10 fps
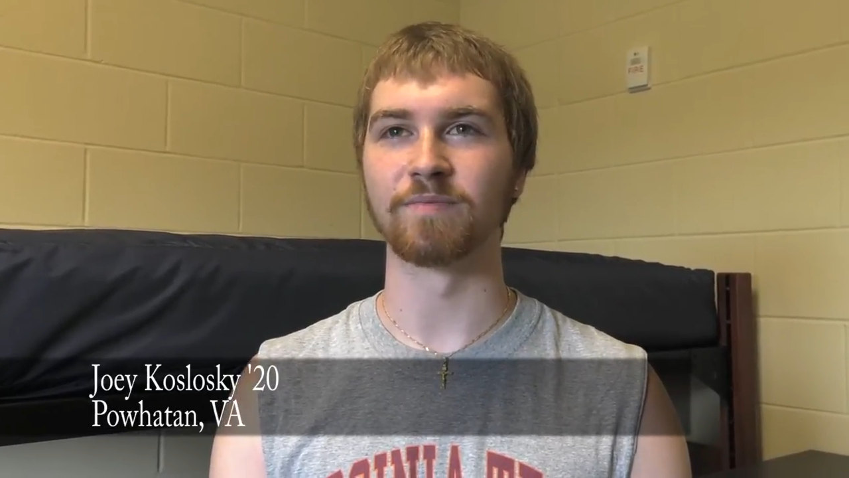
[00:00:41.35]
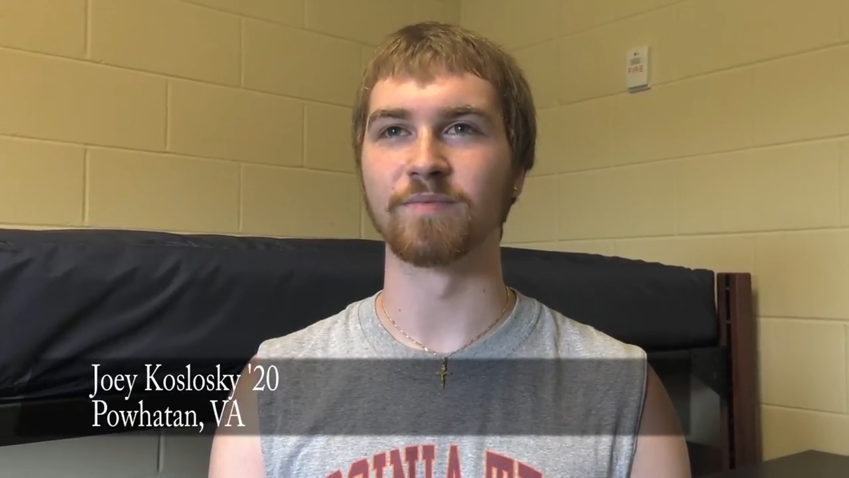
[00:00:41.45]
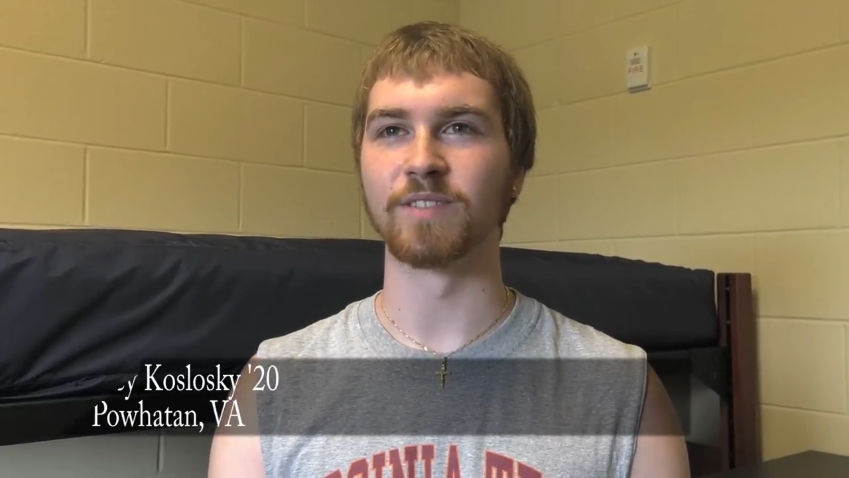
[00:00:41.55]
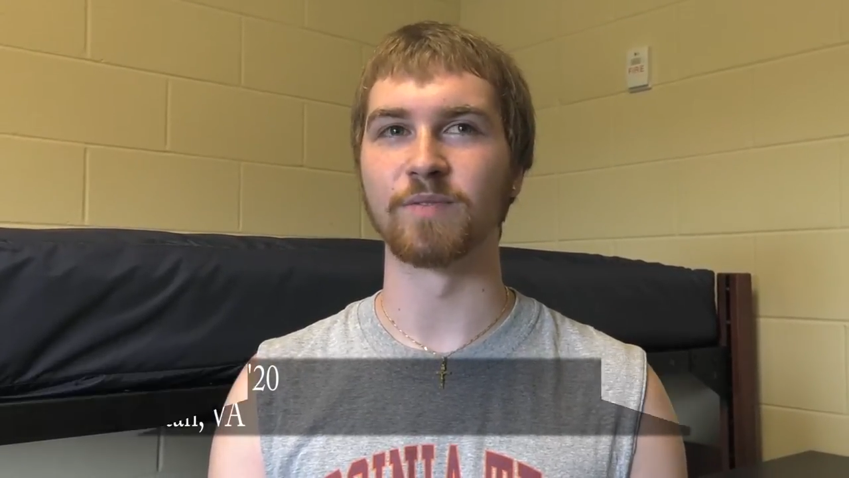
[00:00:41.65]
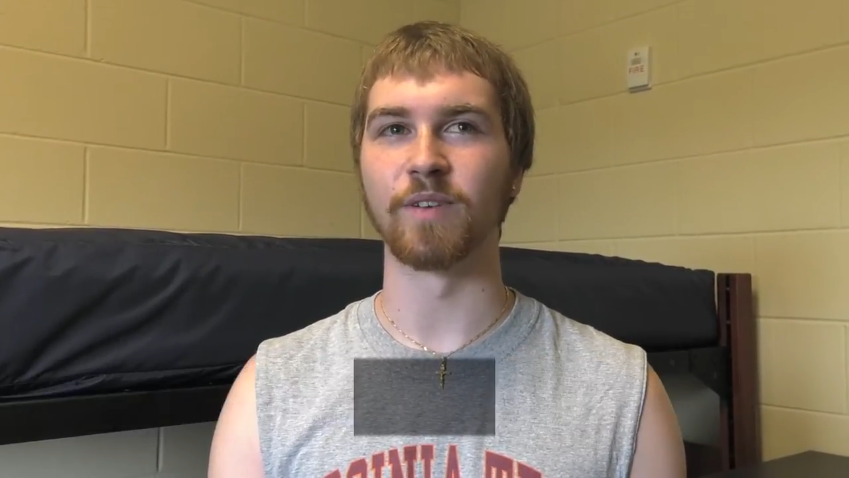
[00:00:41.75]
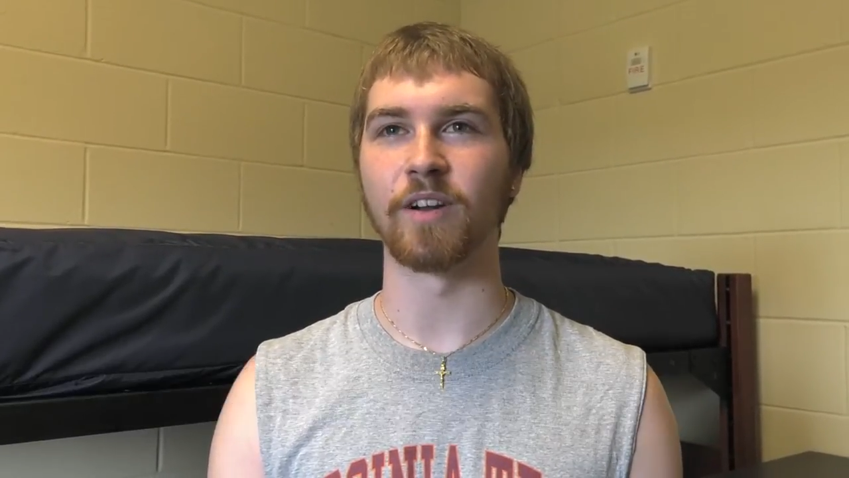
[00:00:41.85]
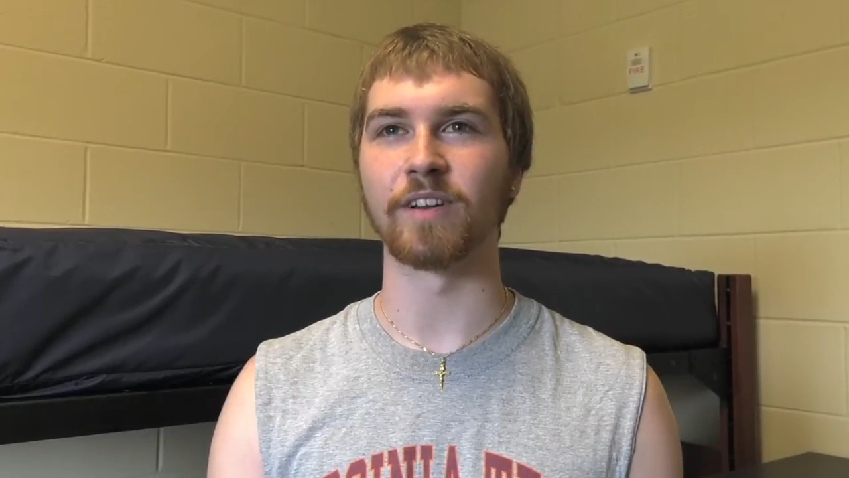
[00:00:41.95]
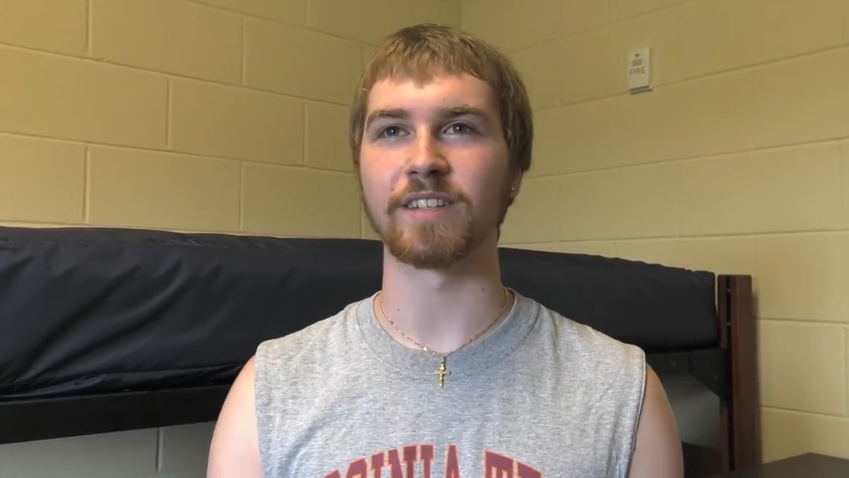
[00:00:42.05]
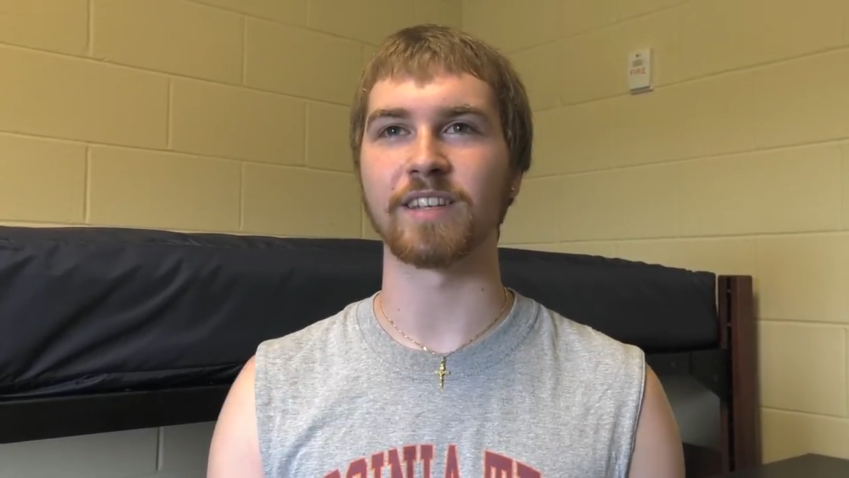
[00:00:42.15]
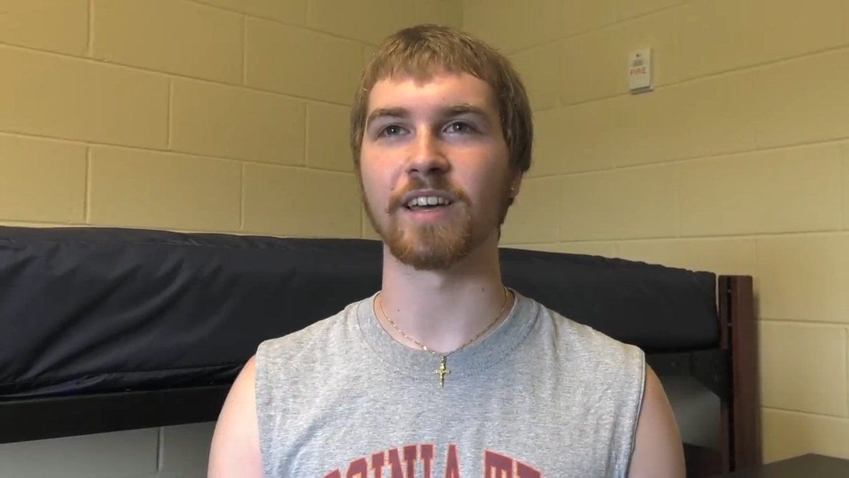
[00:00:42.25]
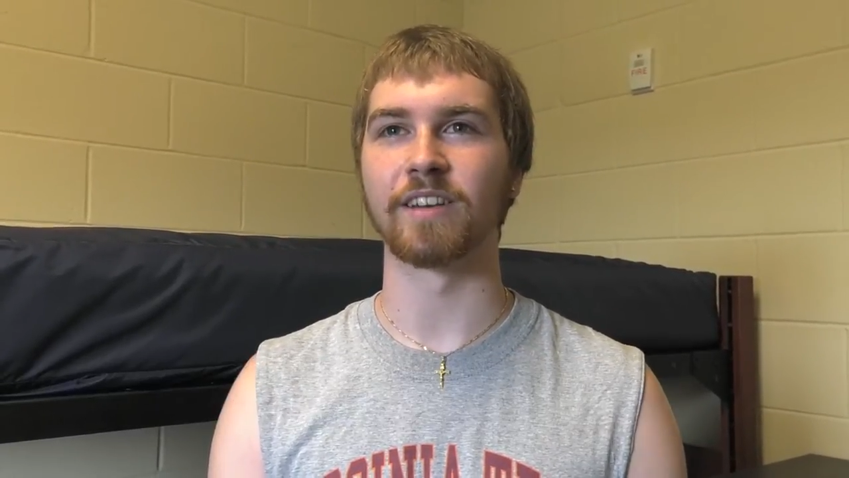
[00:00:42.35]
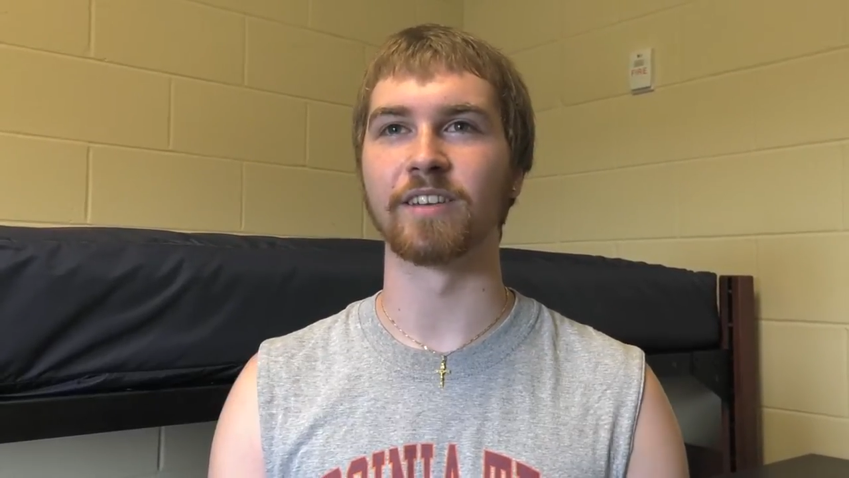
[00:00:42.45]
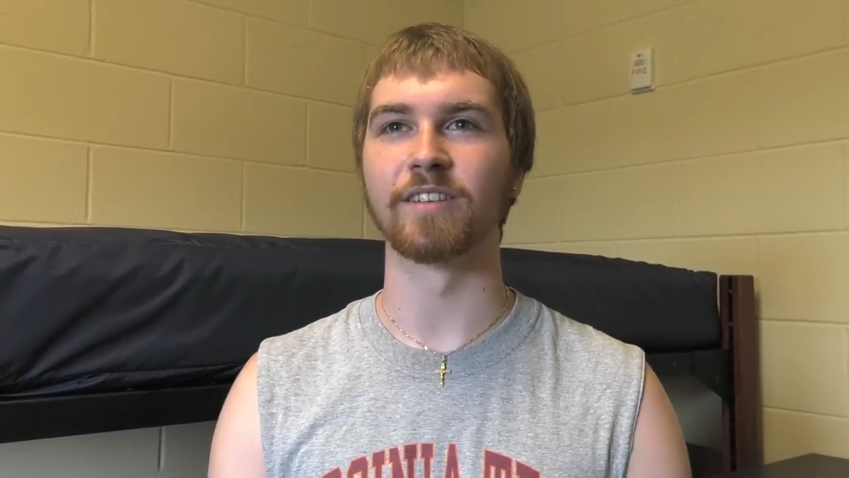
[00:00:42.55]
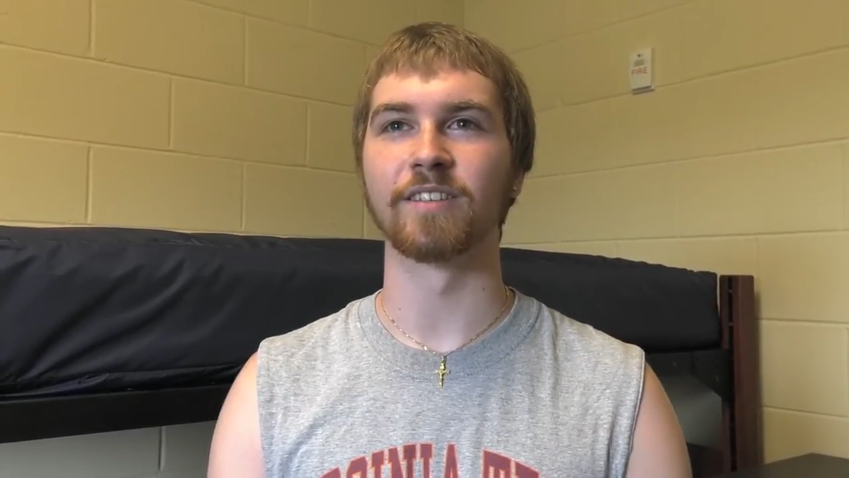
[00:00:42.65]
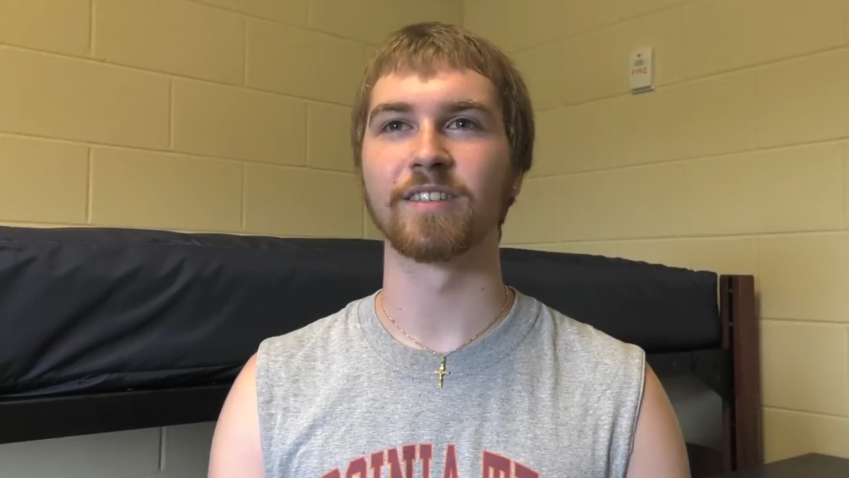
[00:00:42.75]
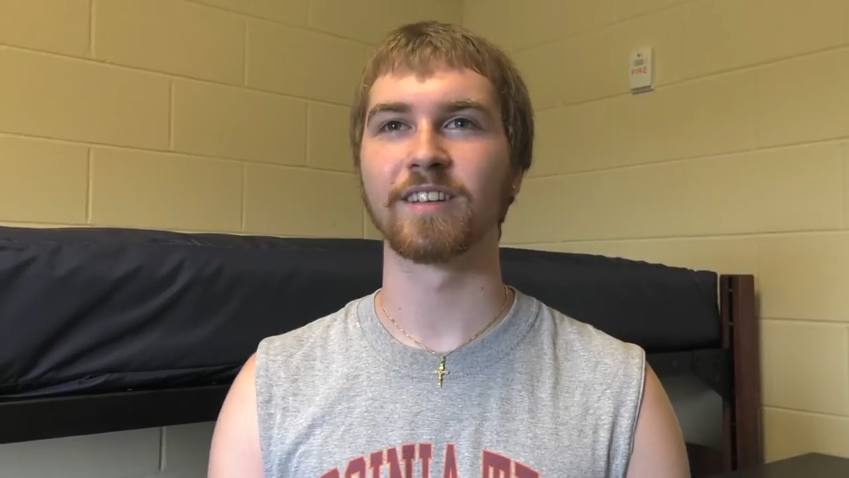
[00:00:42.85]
just very excited.